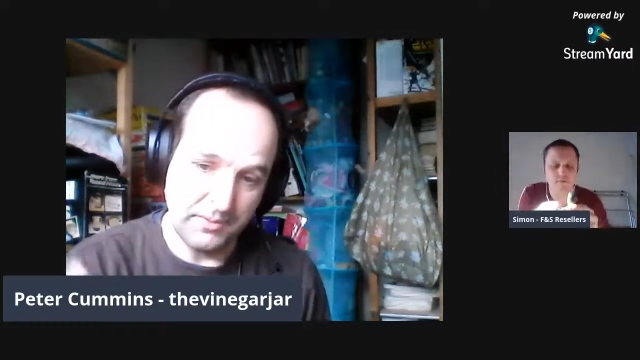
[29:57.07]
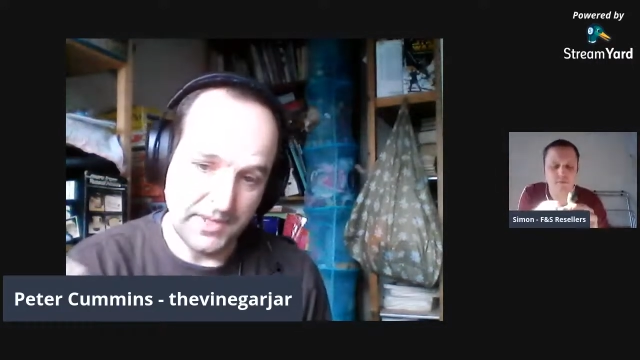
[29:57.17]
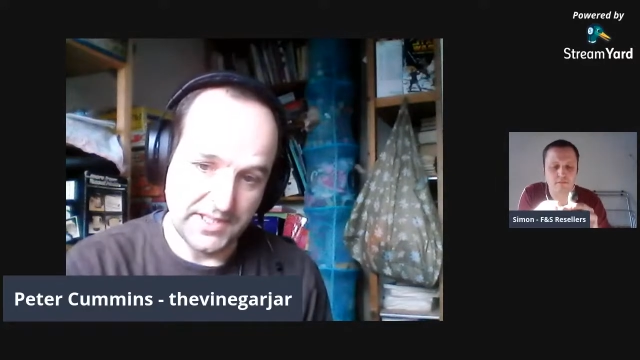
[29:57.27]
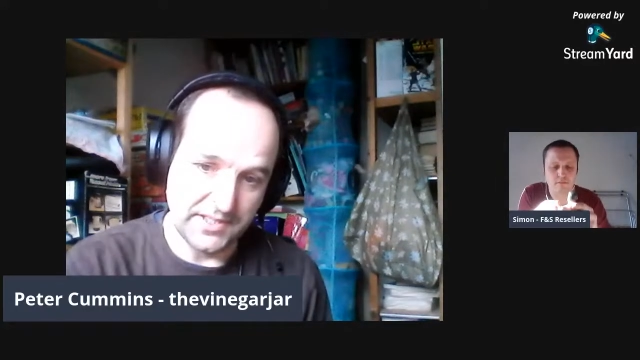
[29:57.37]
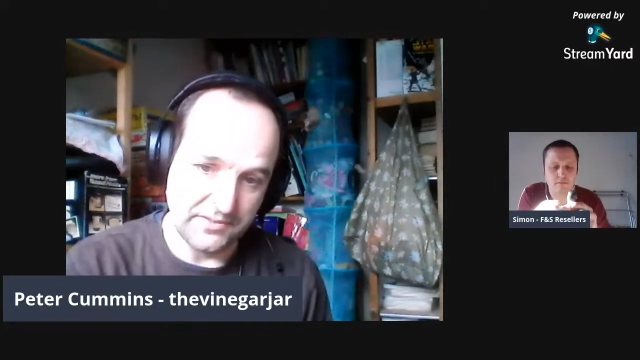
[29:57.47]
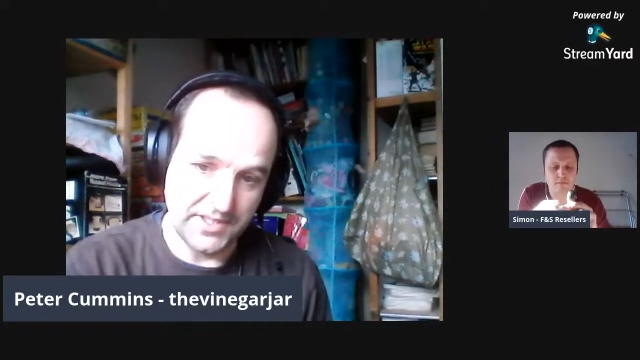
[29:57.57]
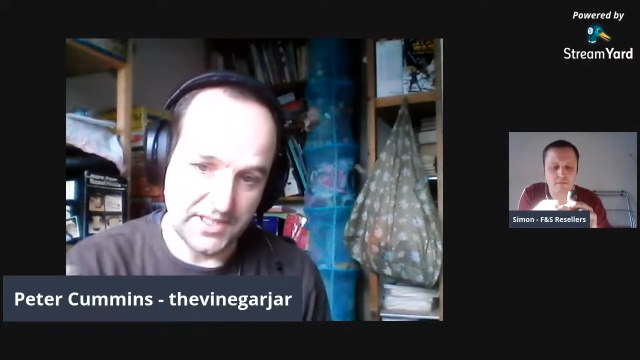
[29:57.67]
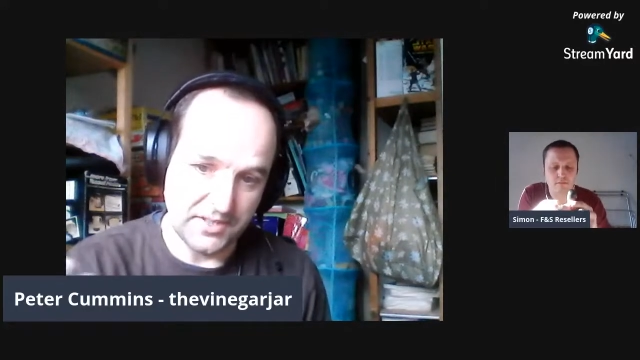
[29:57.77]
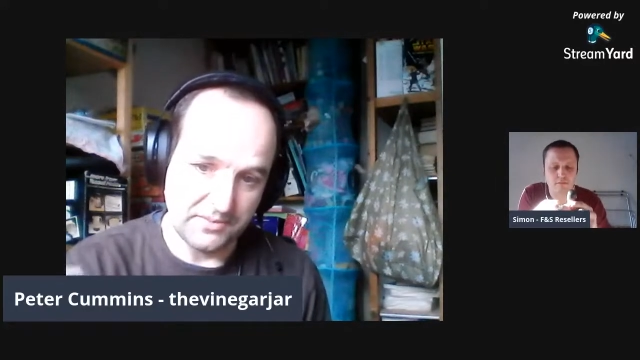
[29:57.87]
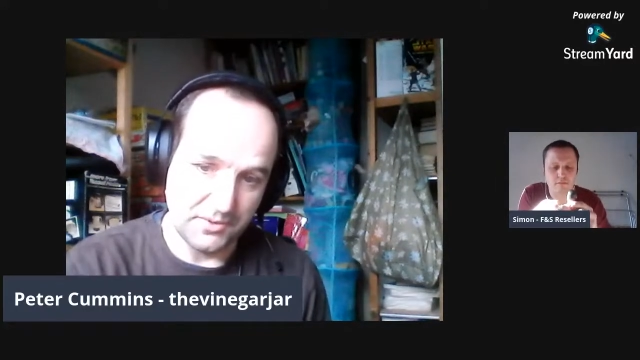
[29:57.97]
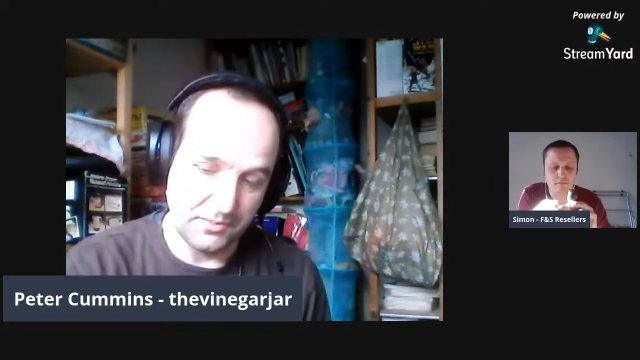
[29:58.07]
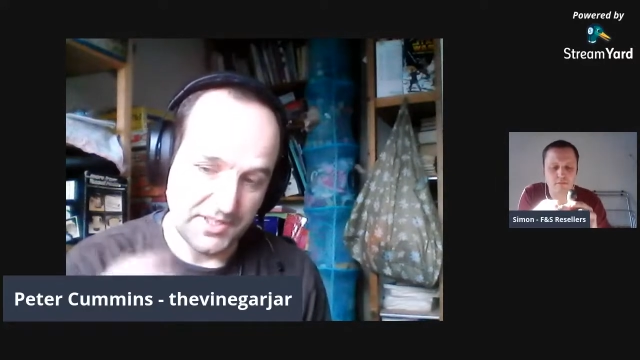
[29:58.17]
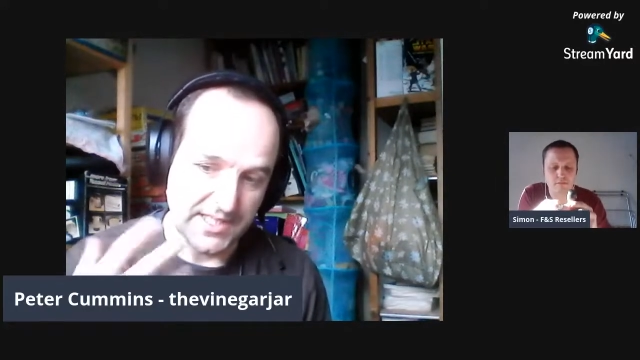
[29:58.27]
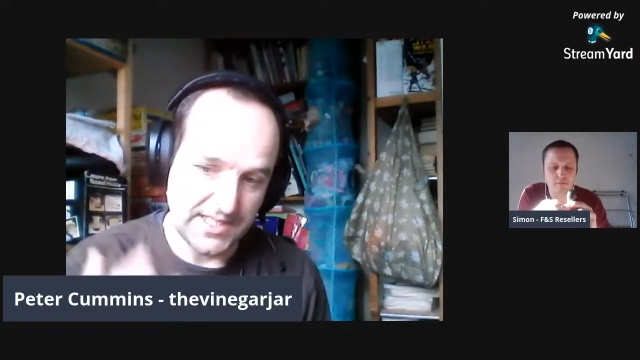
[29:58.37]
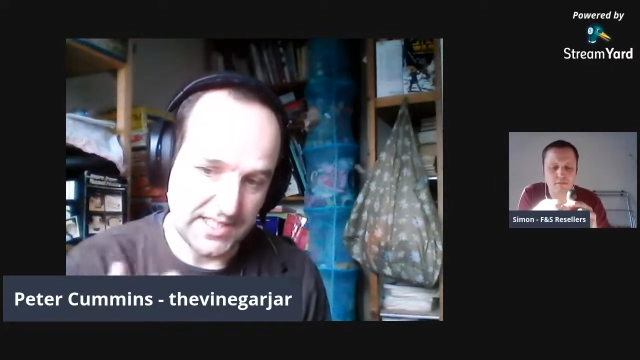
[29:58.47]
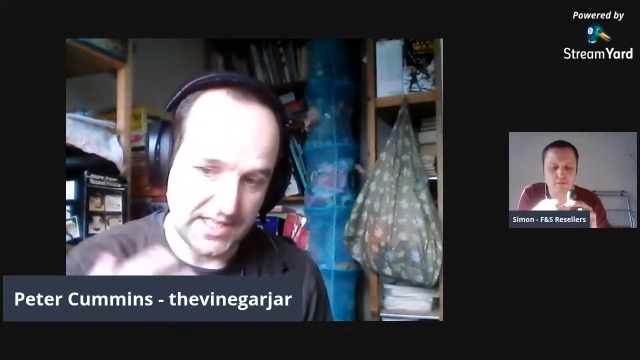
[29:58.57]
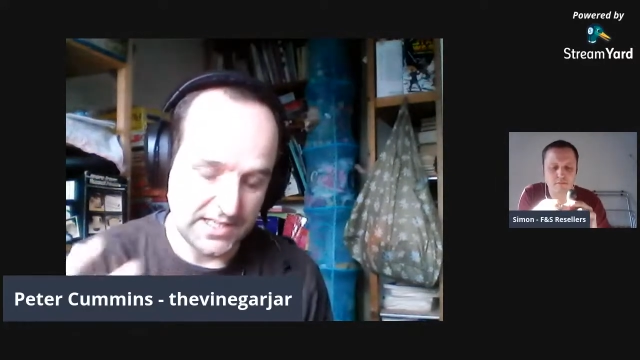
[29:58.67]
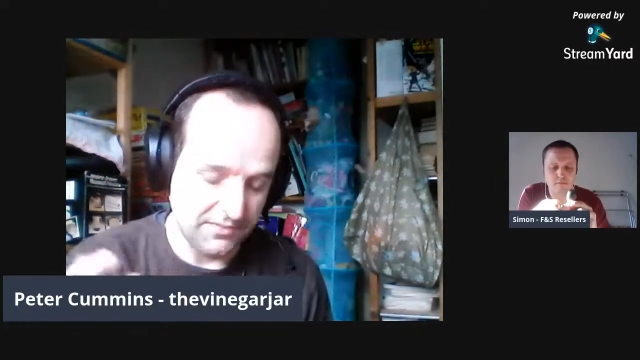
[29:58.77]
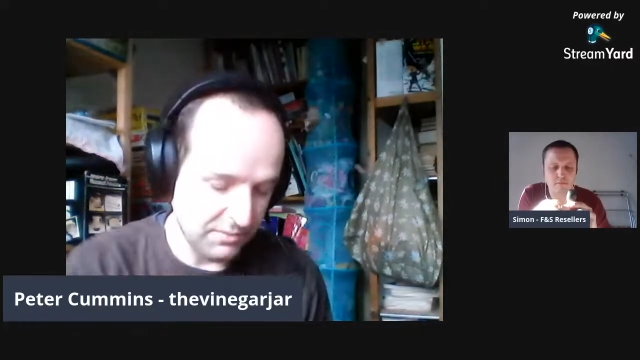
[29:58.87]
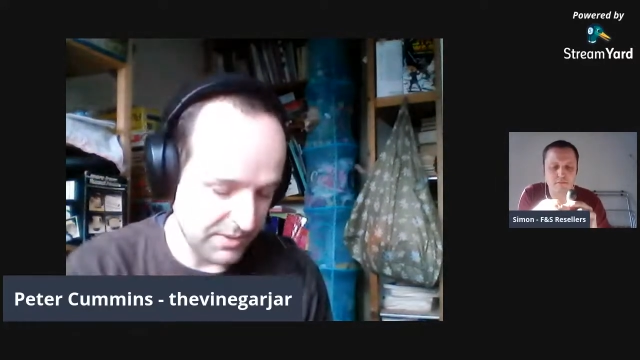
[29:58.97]
repeat it 3 times, or I might take
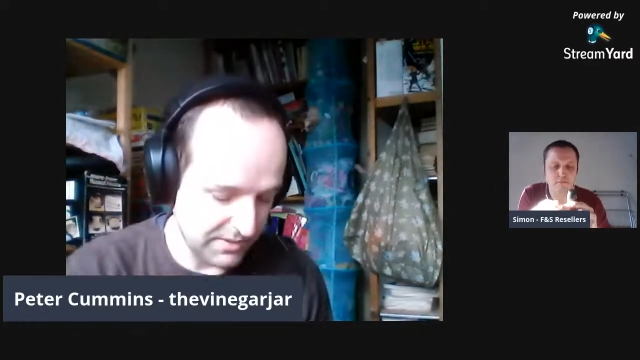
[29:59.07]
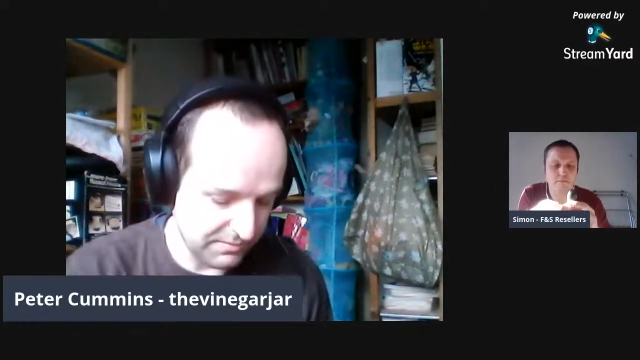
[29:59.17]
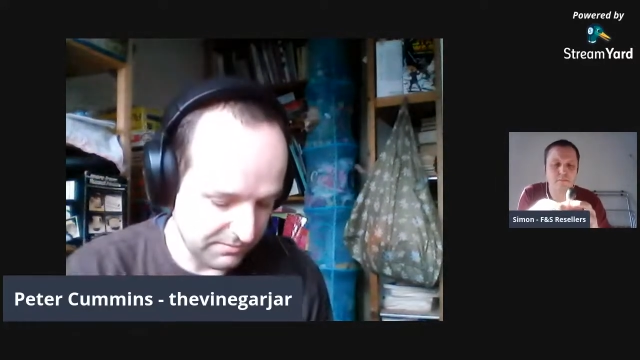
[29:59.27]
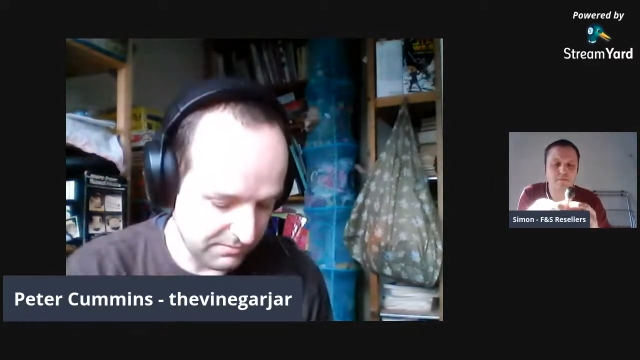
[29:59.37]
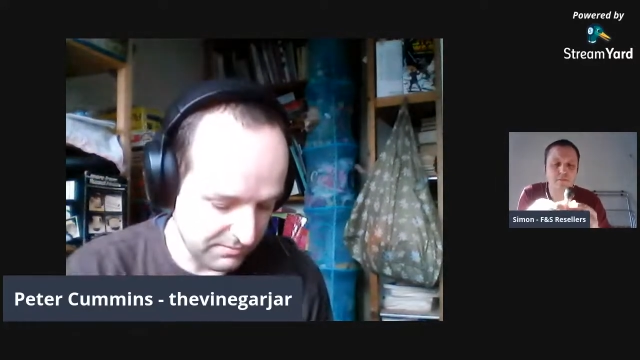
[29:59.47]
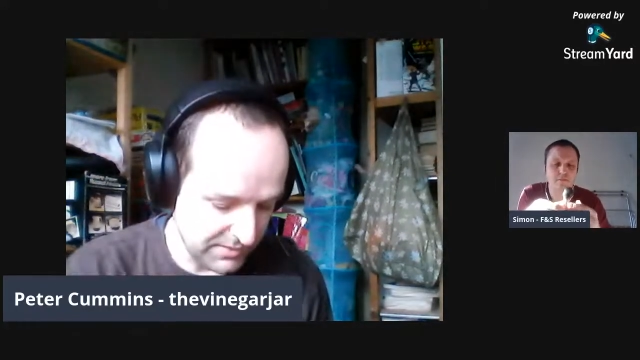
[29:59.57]
6 and repeat them,